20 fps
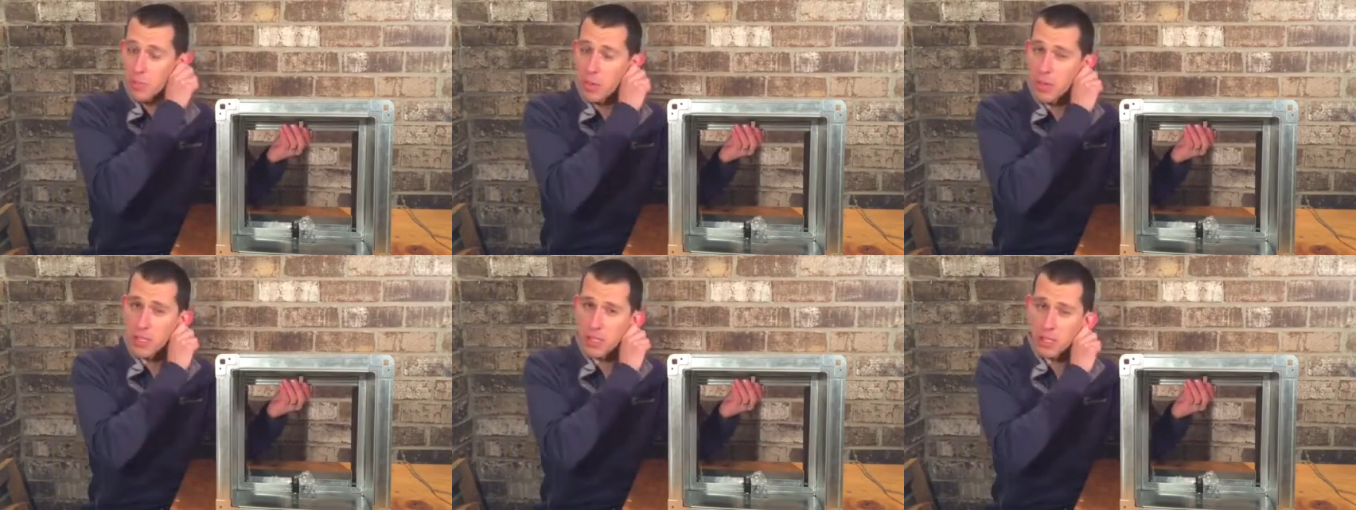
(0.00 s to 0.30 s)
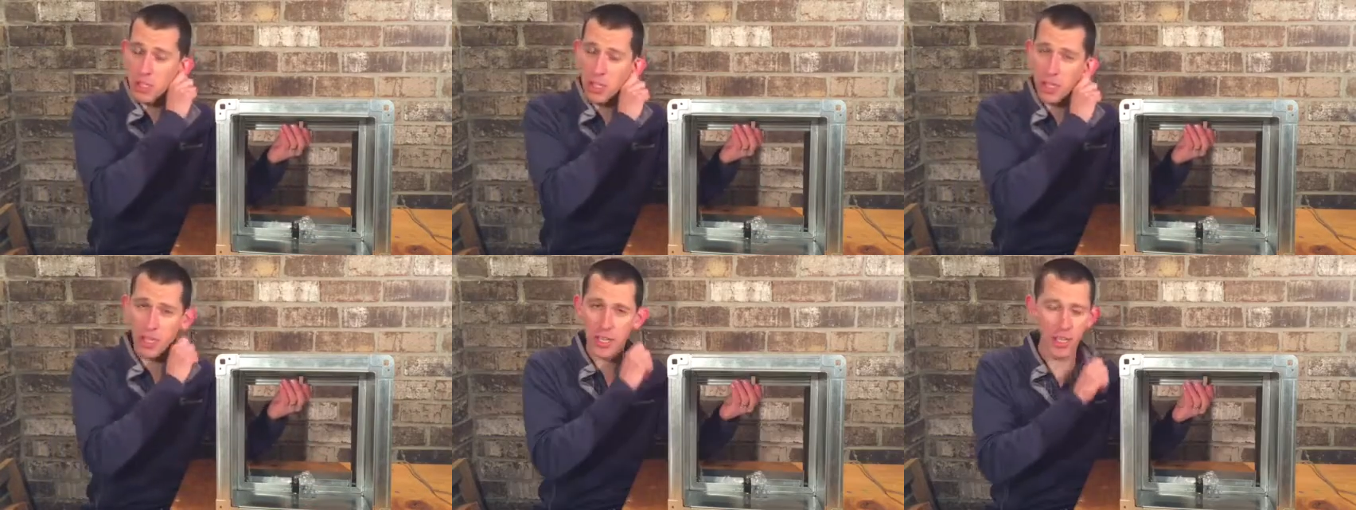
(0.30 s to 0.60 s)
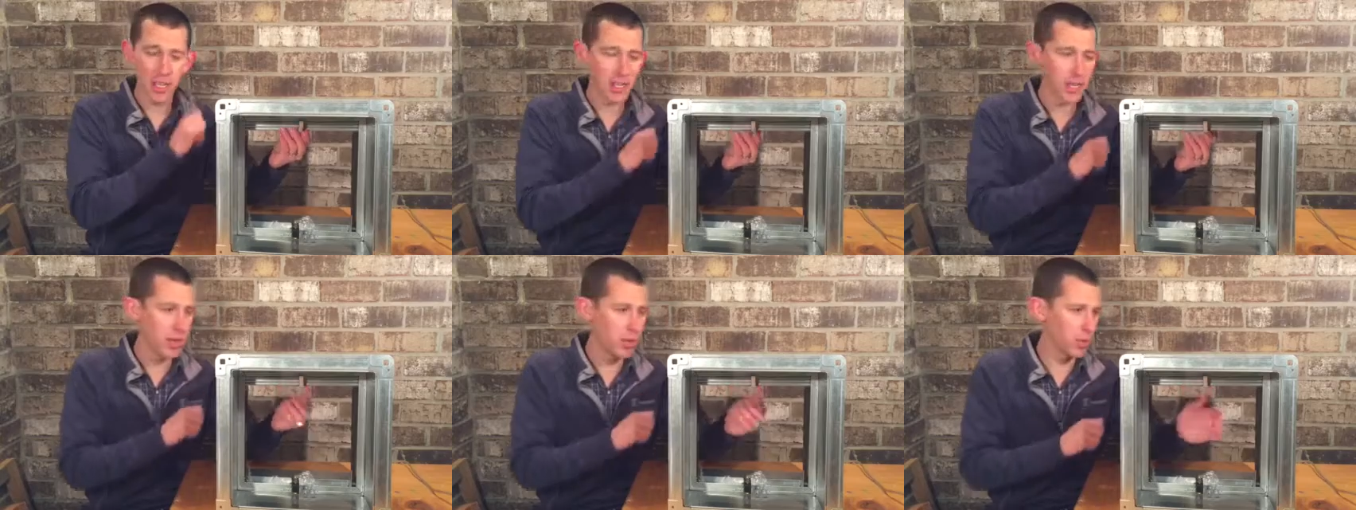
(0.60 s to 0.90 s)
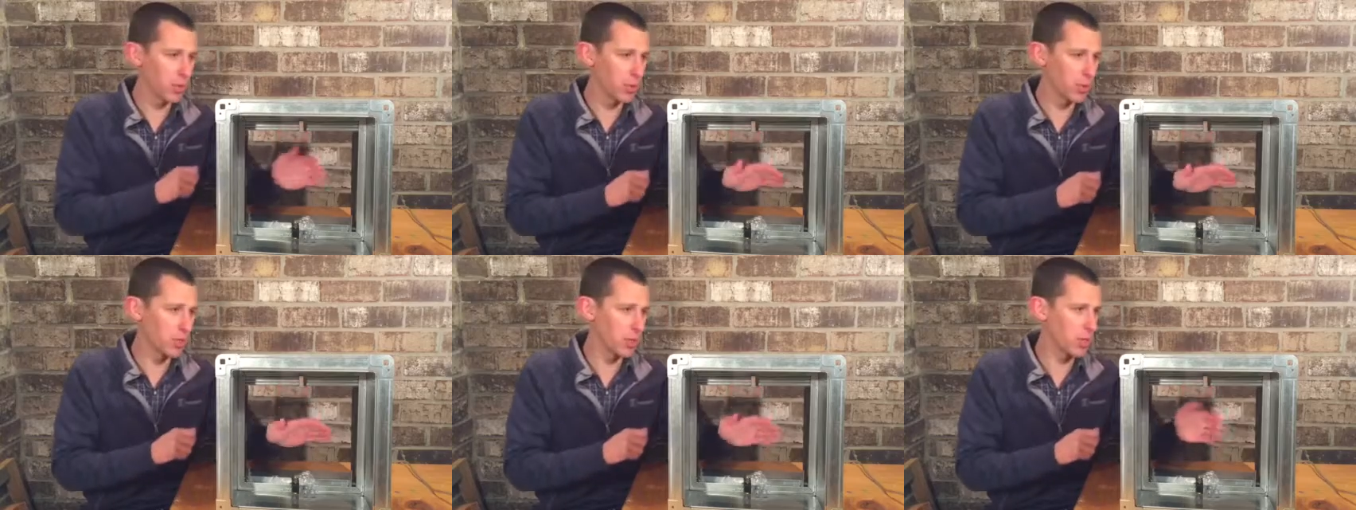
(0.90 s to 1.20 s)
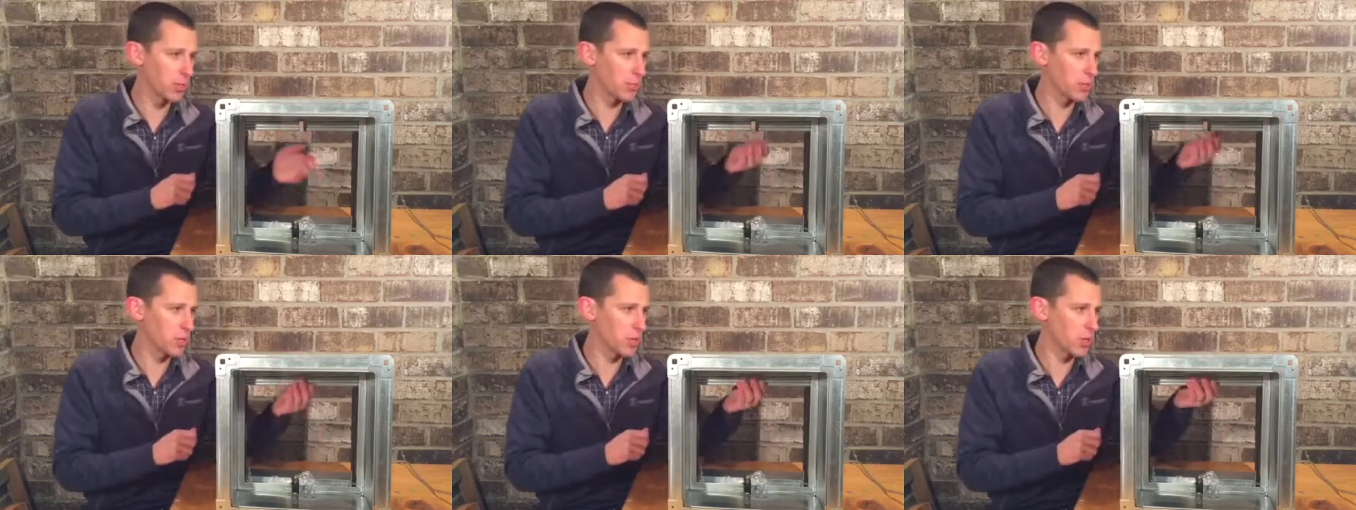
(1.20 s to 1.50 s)
but you could end up with
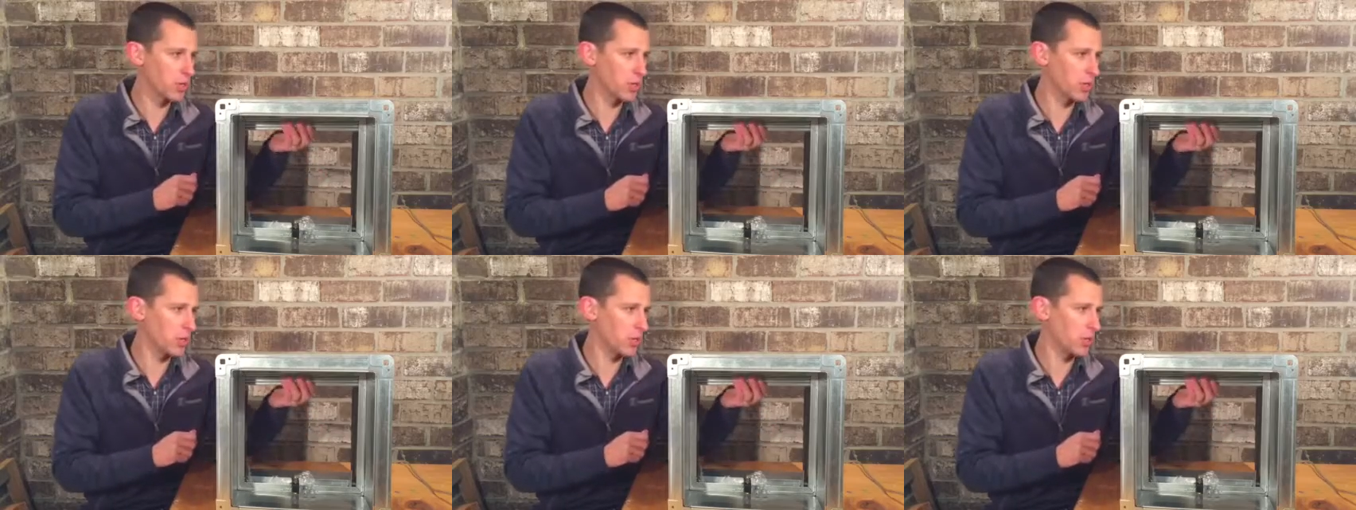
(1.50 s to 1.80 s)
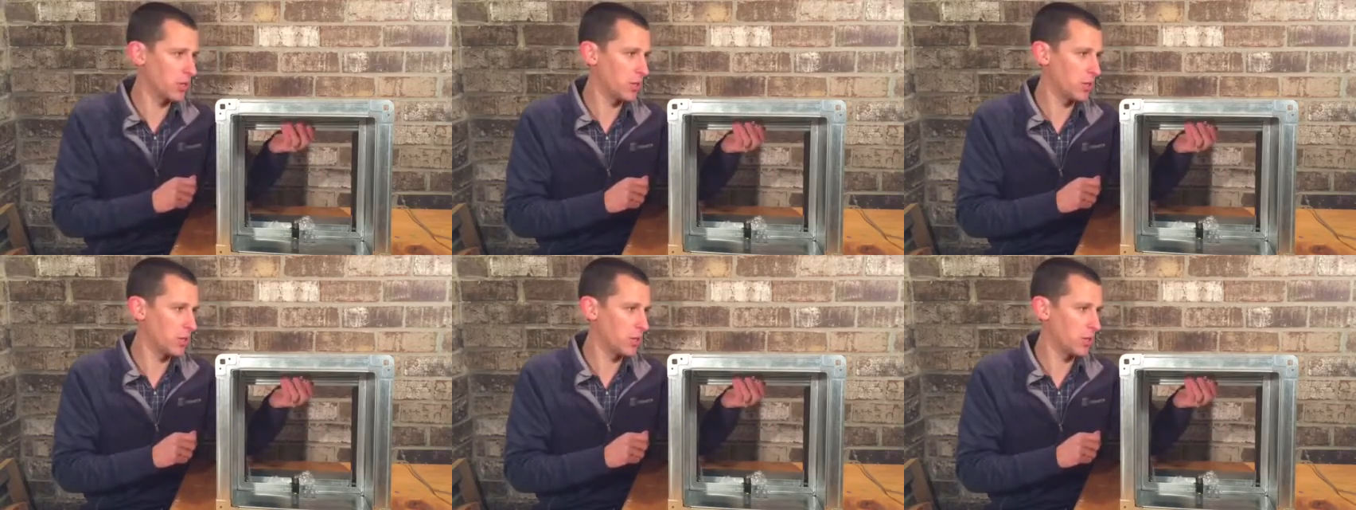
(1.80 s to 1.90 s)
an obstruction.